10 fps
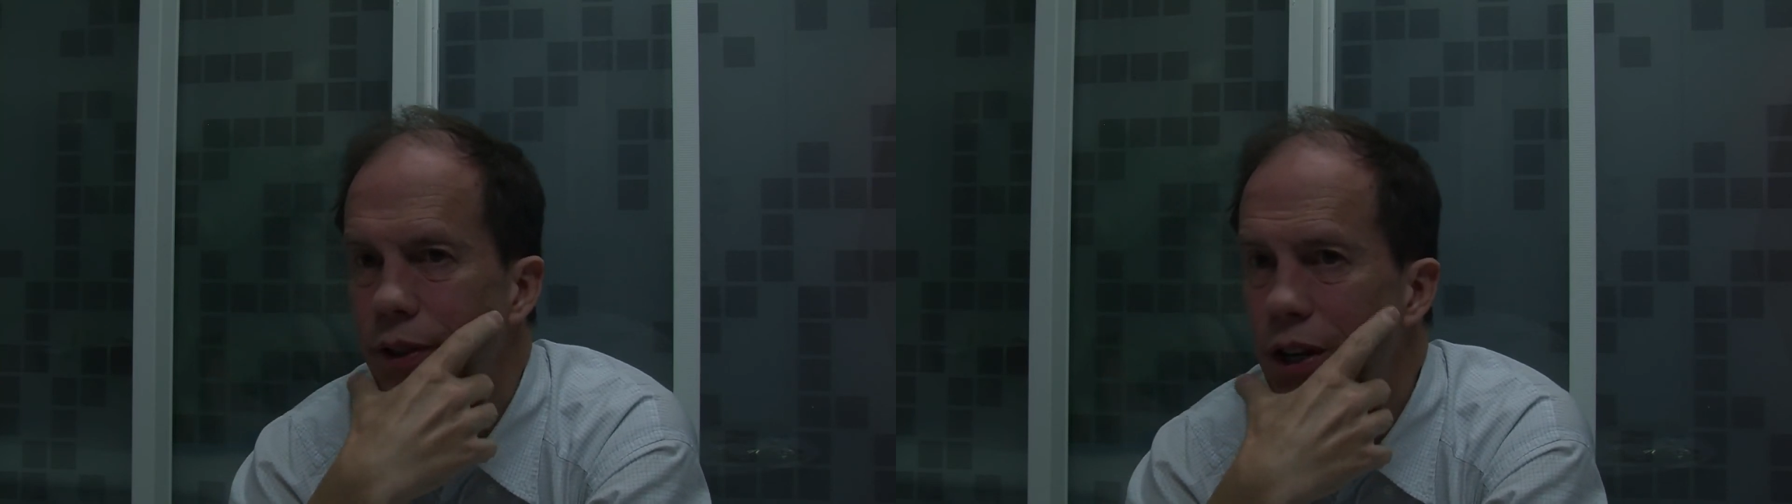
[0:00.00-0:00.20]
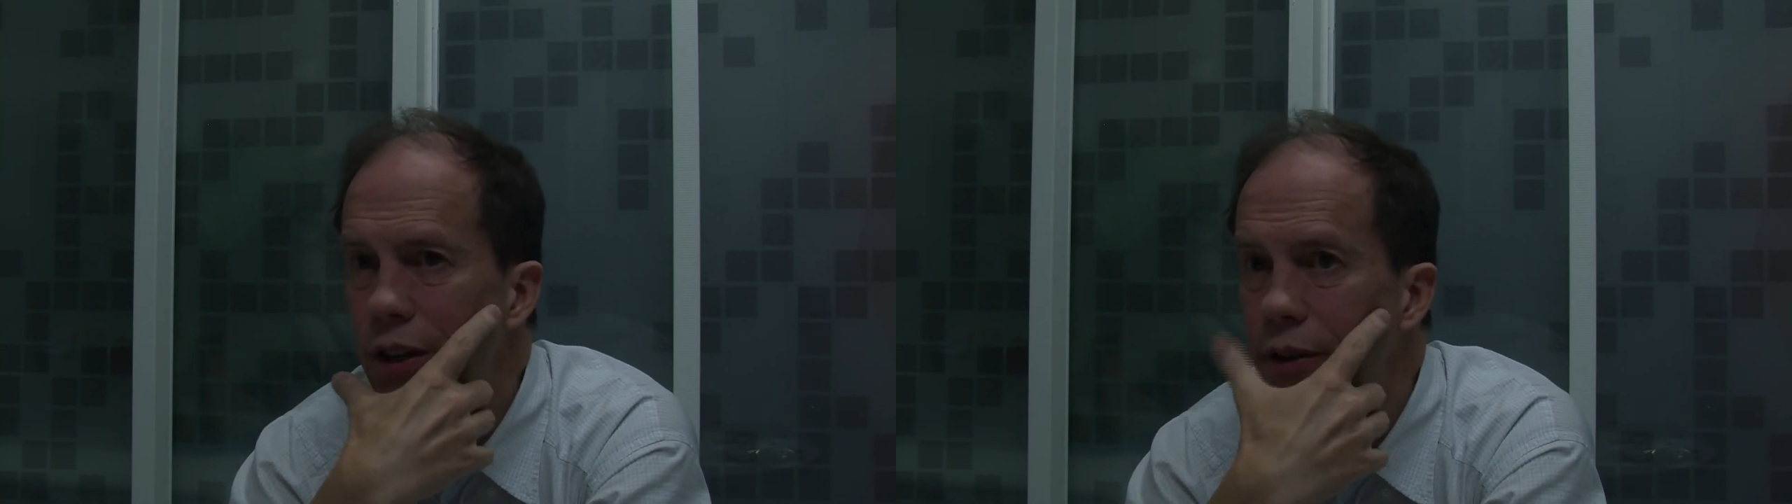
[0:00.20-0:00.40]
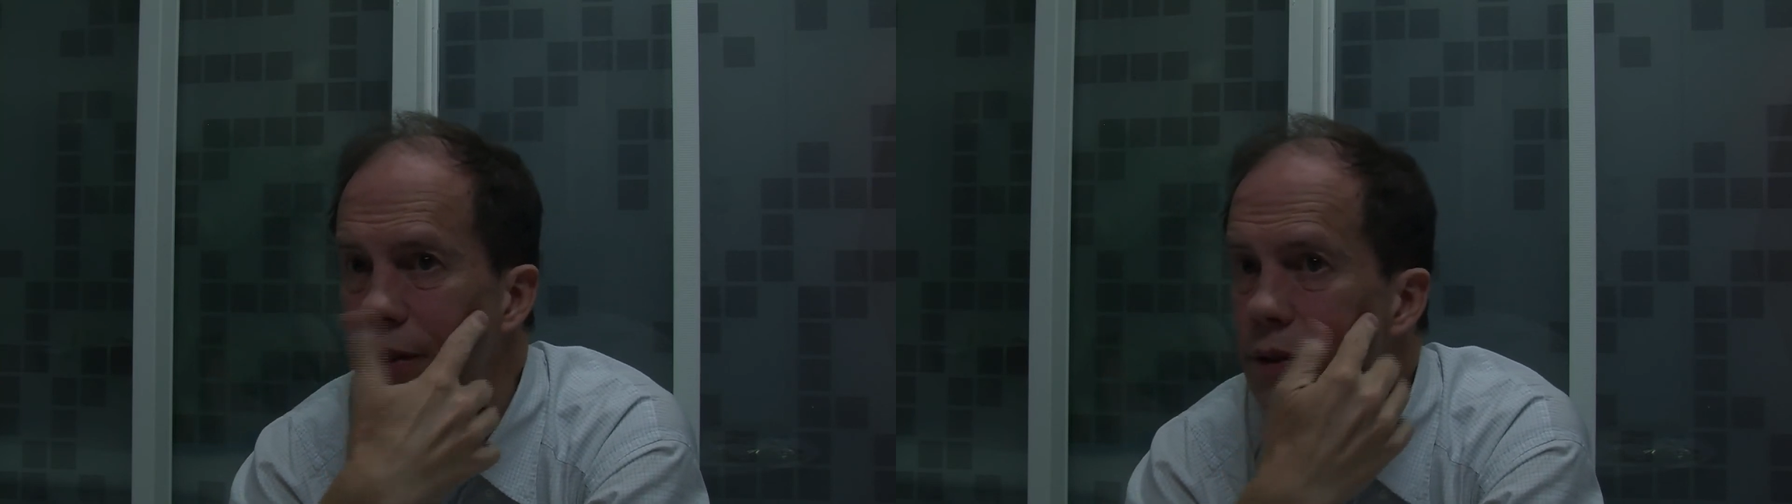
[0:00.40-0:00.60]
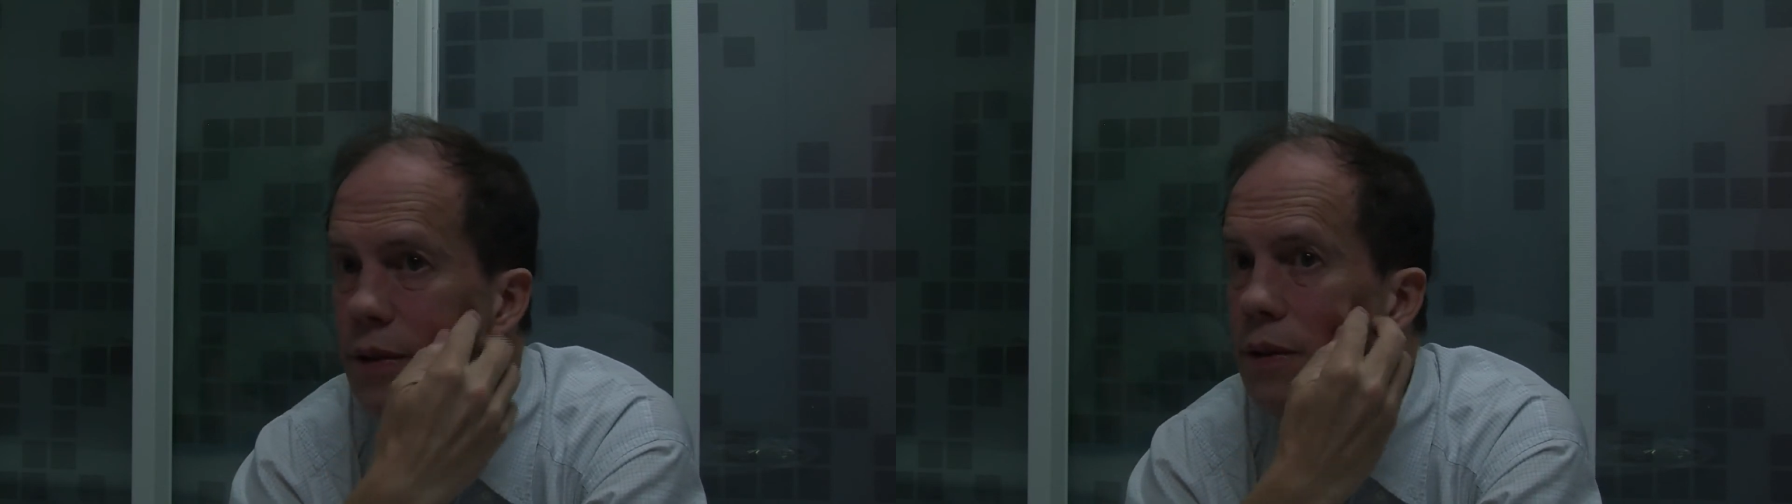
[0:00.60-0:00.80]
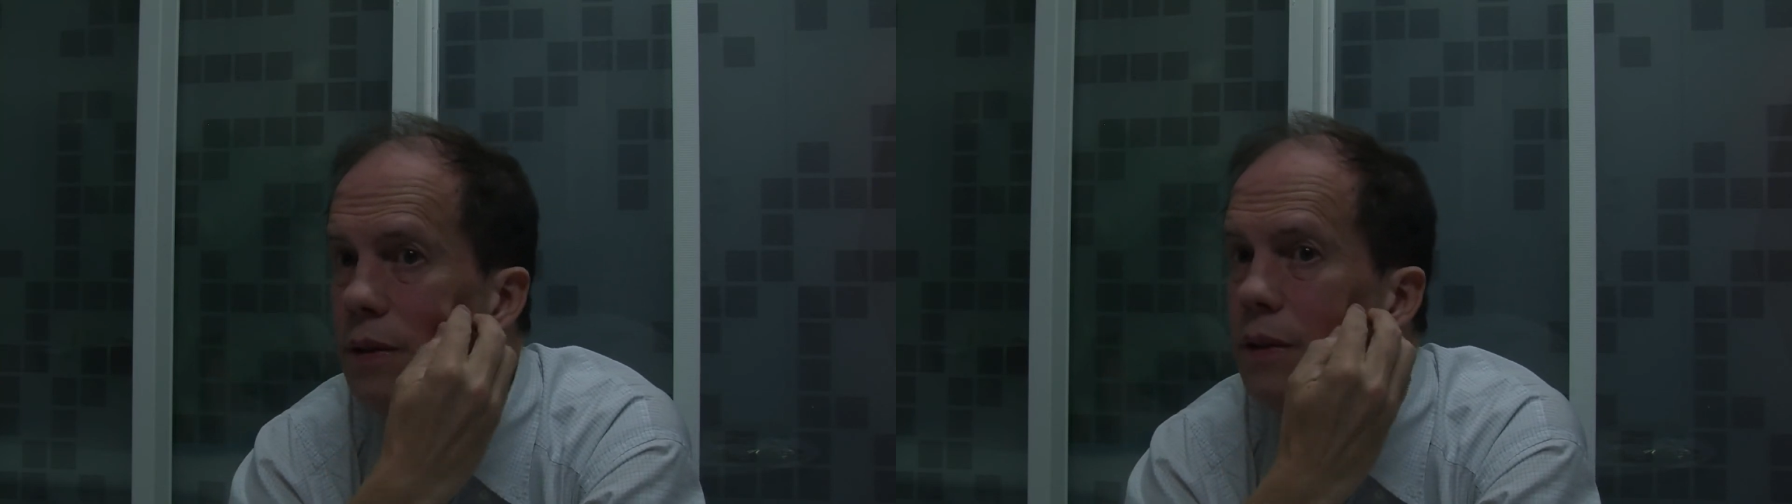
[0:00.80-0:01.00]

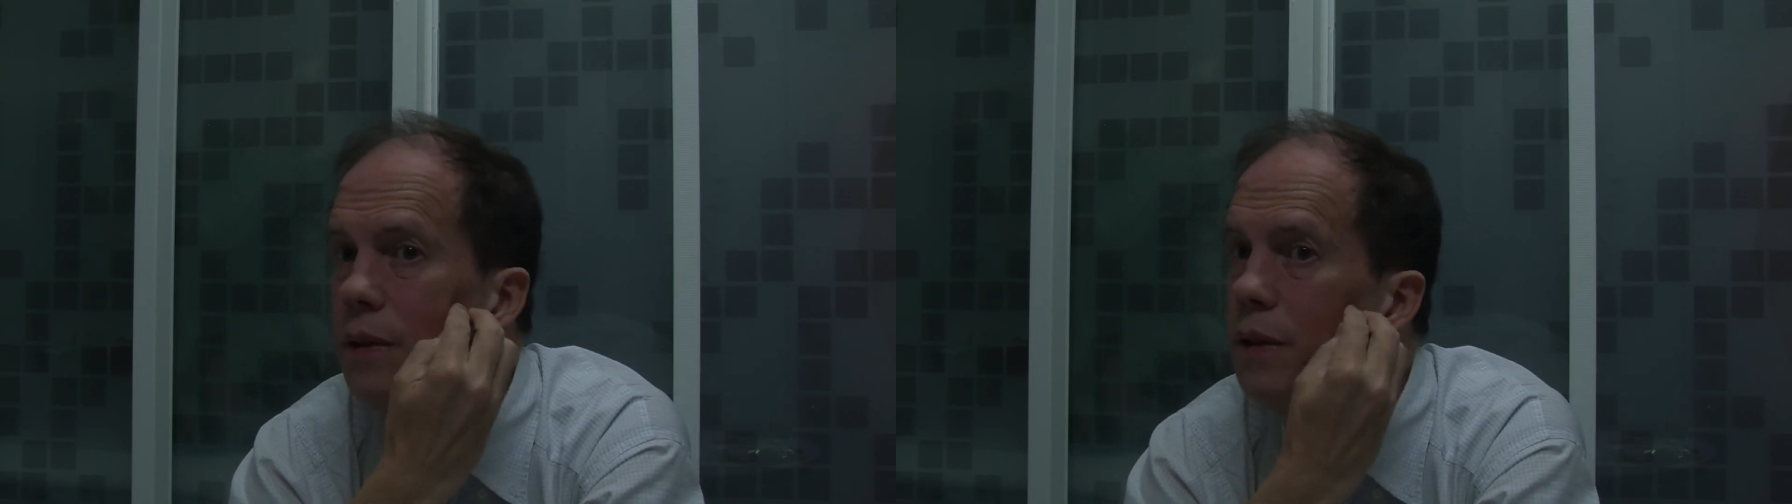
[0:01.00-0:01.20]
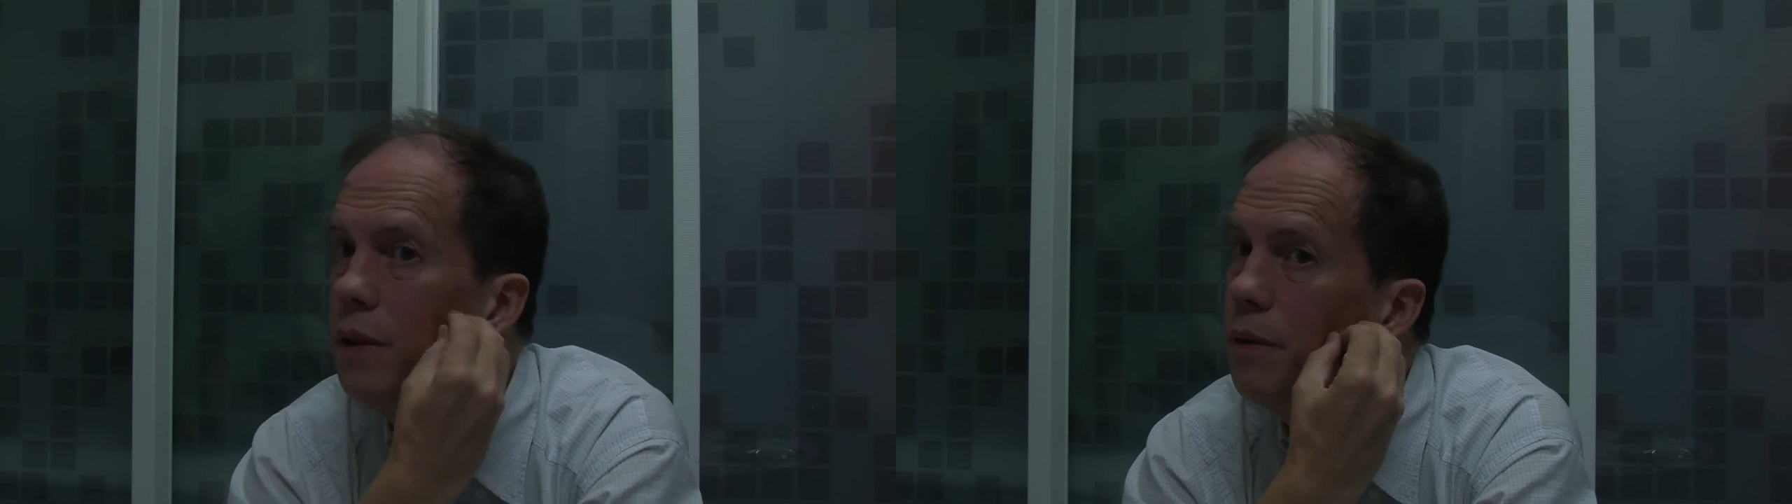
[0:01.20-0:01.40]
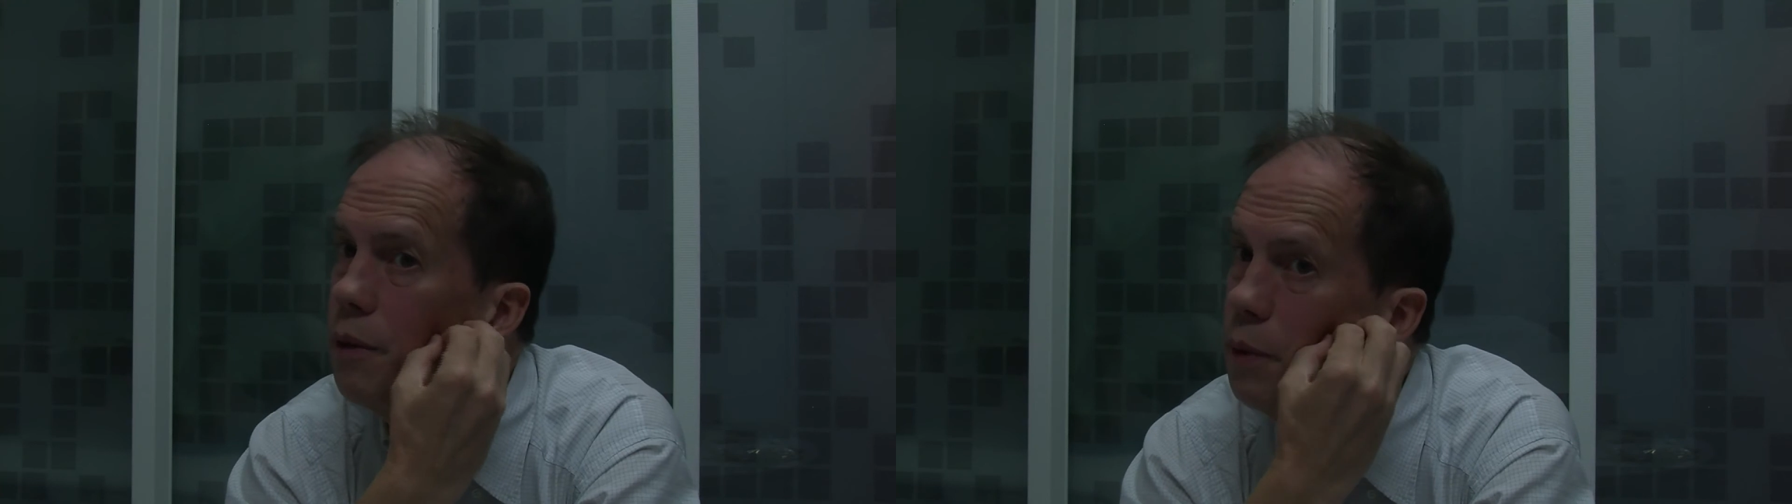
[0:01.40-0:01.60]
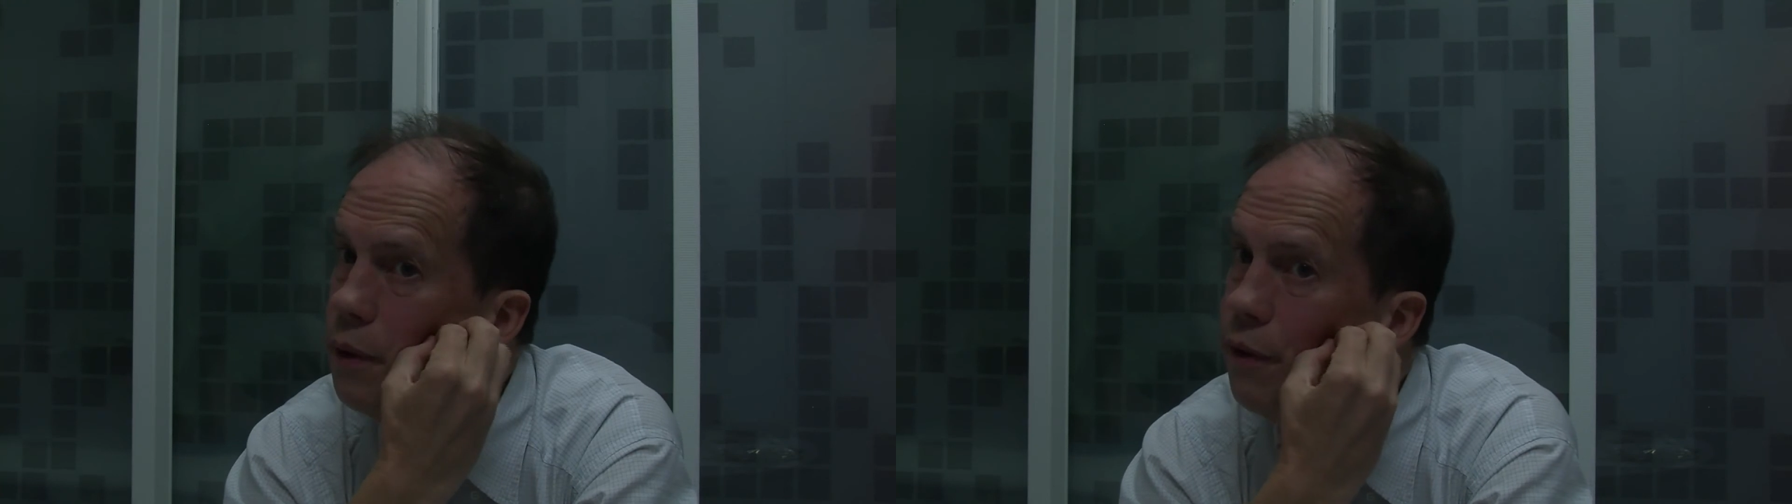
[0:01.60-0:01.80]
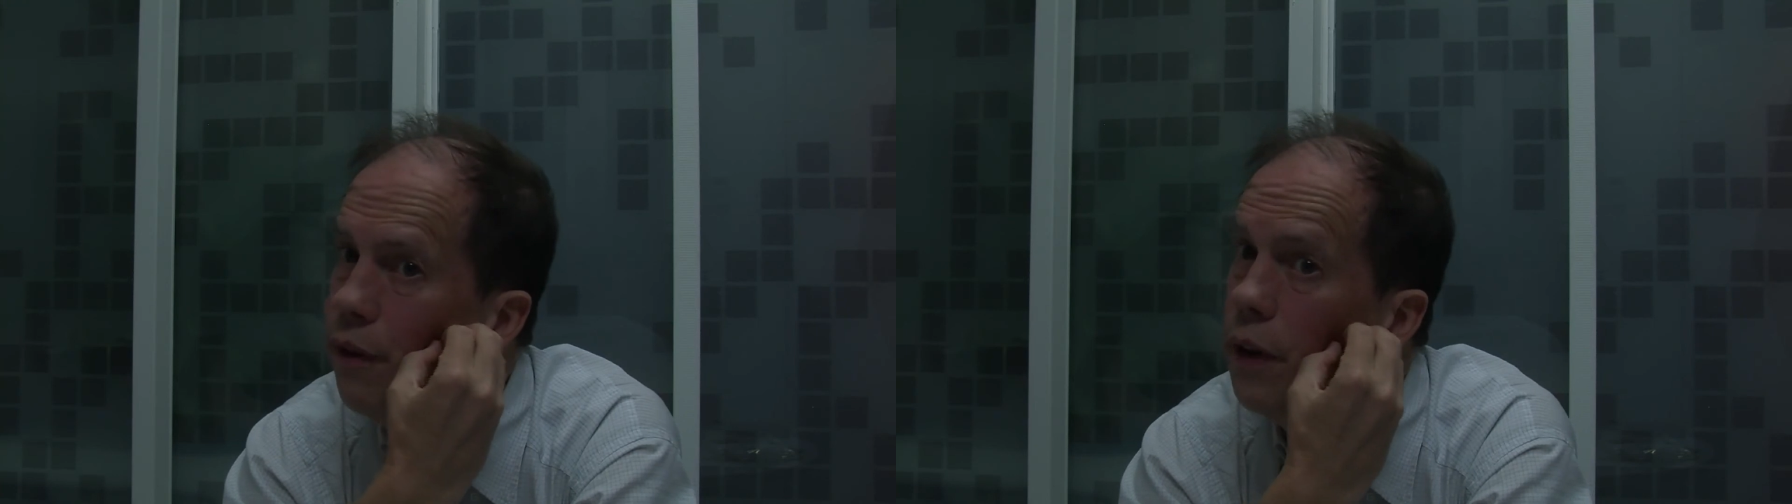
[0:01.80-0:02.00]
Terrans would be
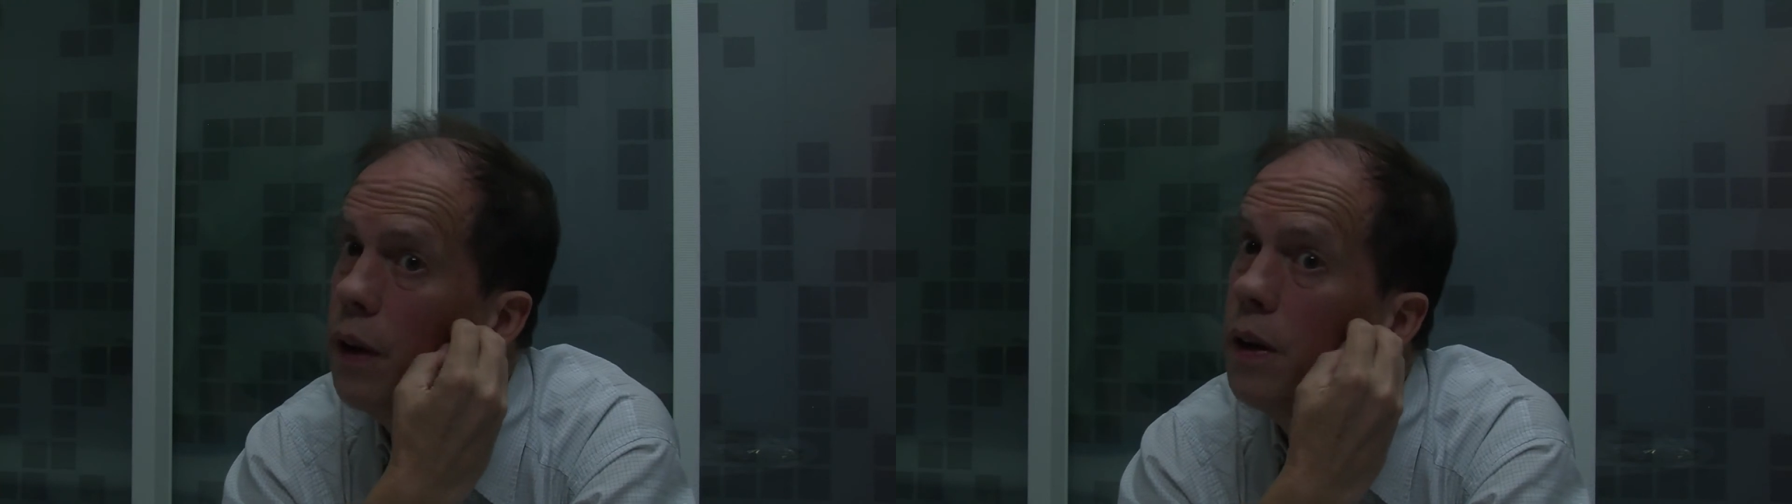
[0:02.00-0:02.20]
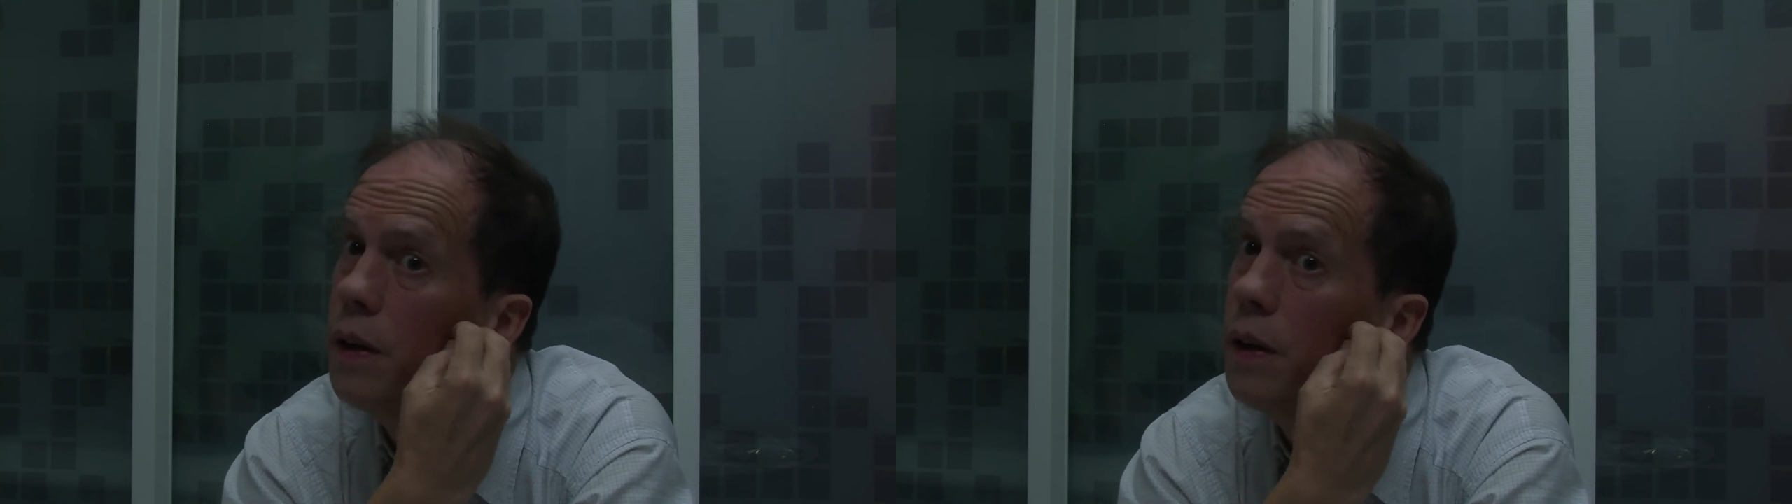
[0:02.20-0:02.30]
fear.